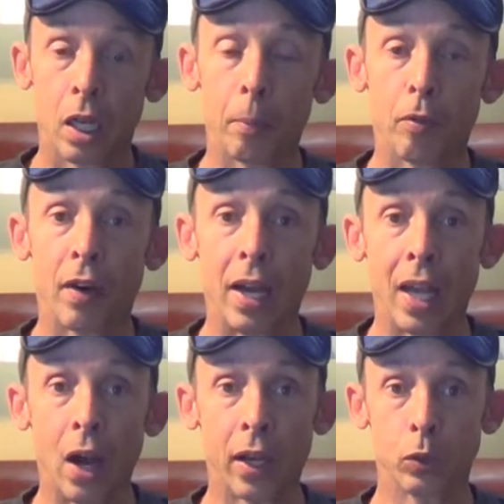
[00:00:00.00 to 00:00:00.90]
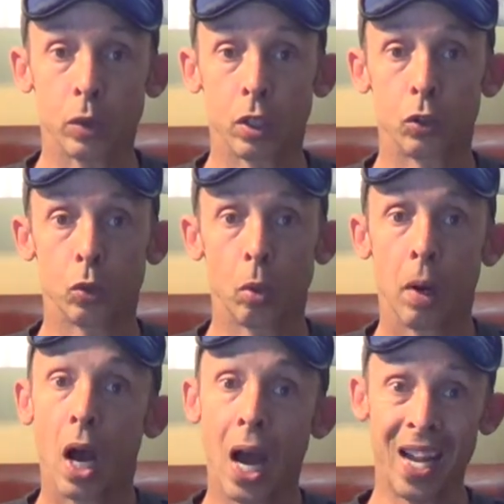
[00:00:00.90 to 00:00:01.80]
Come to find out, guess what's in his
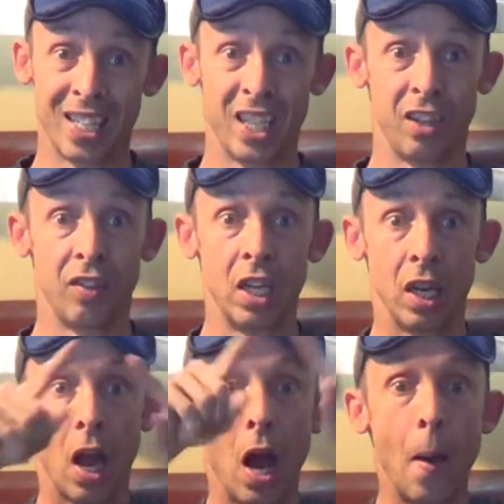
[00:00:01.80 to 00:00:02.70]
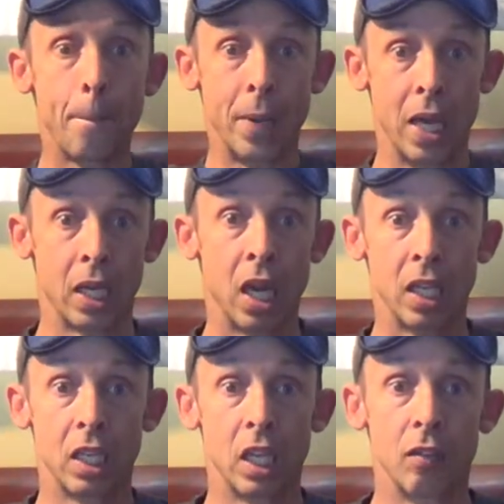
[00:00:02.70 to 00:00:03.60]
room? A TV, a big
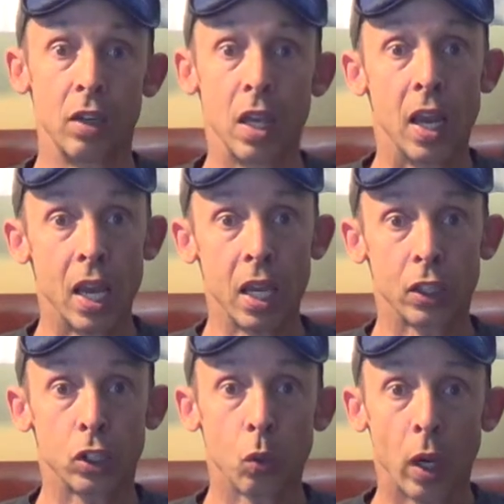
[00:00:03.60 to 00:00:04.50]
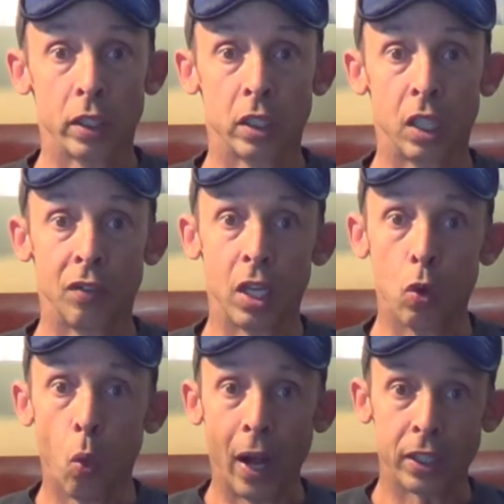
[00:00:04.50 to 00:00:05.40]
TV. He gets to watch his TV,
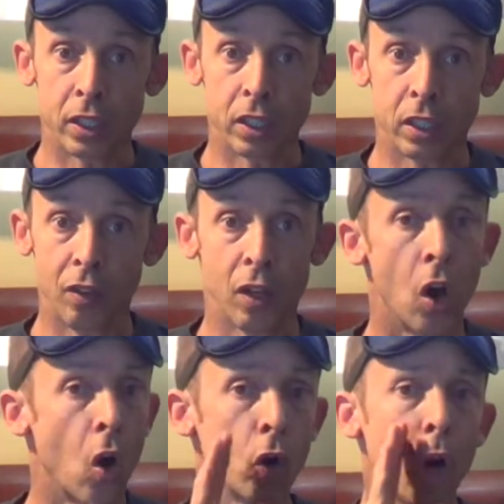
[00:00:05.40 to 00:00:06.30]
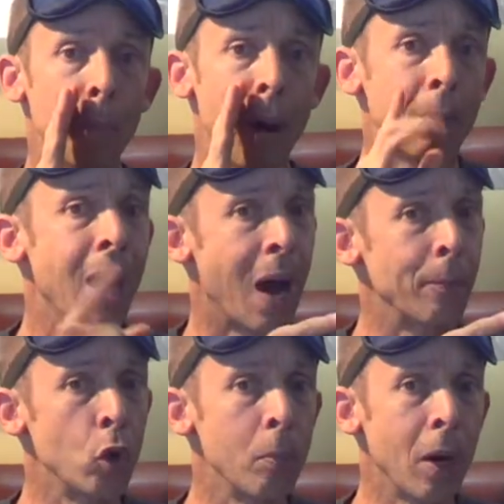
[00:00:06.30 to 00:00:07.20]
he watches his TV. Oh no, Mom,
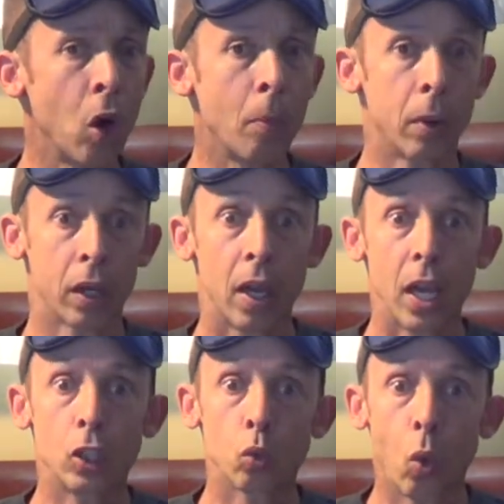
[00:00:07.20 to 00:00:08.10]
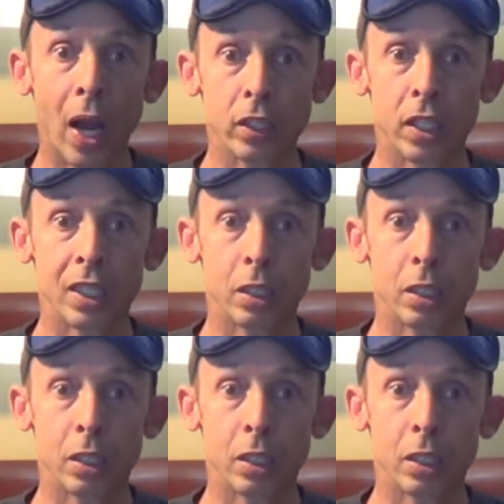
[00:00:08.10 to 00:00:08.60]
I'm doing my homework. He's watching